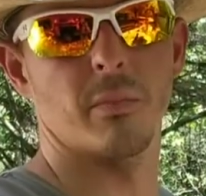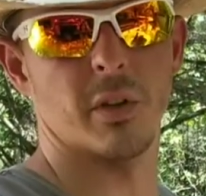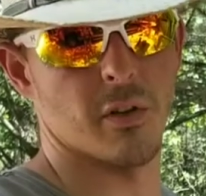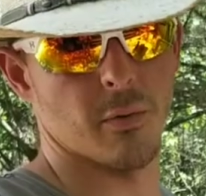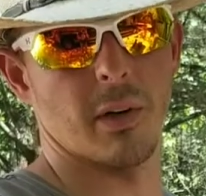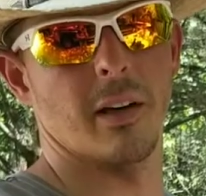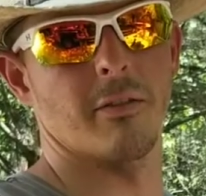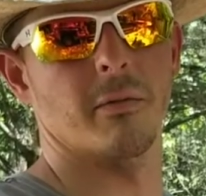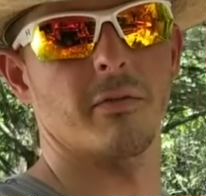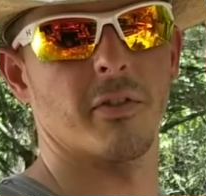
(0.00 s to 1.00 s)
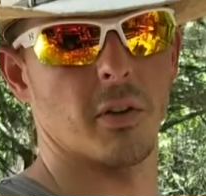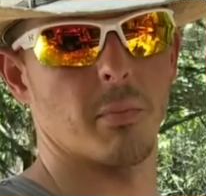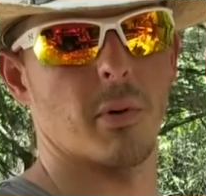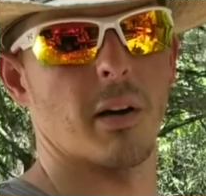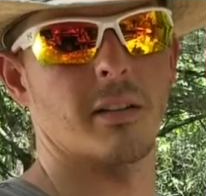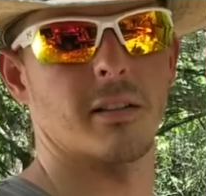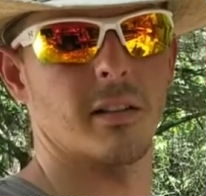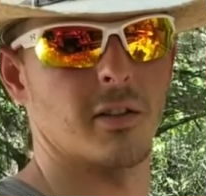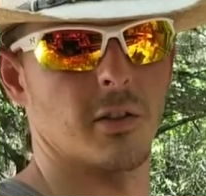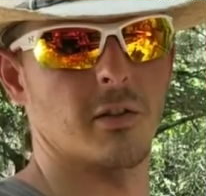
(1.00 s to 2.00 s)
to 3 of them for the price
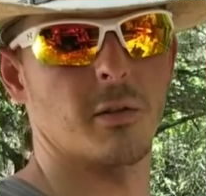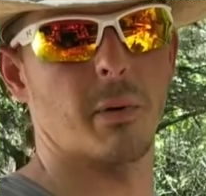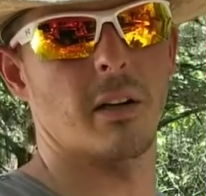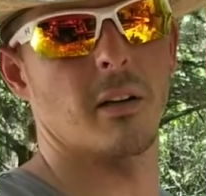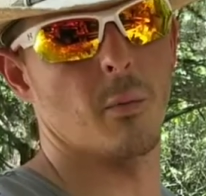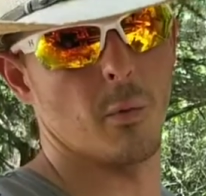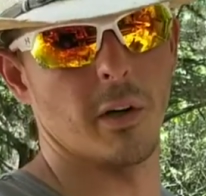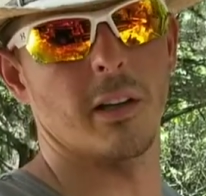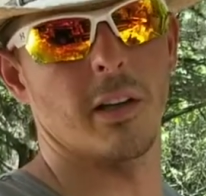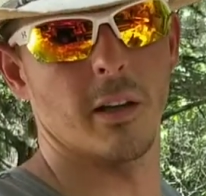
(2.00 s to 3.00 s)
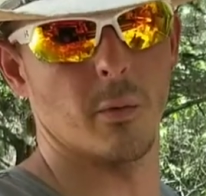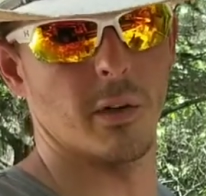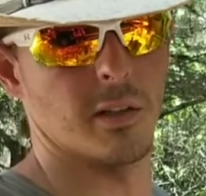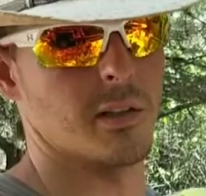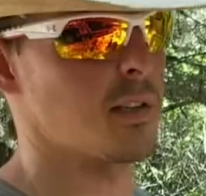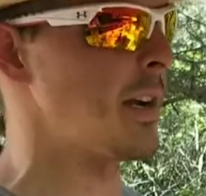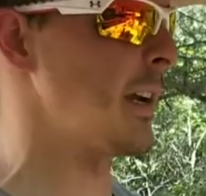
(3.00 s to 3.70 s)
that you'd spend on one of the other ones.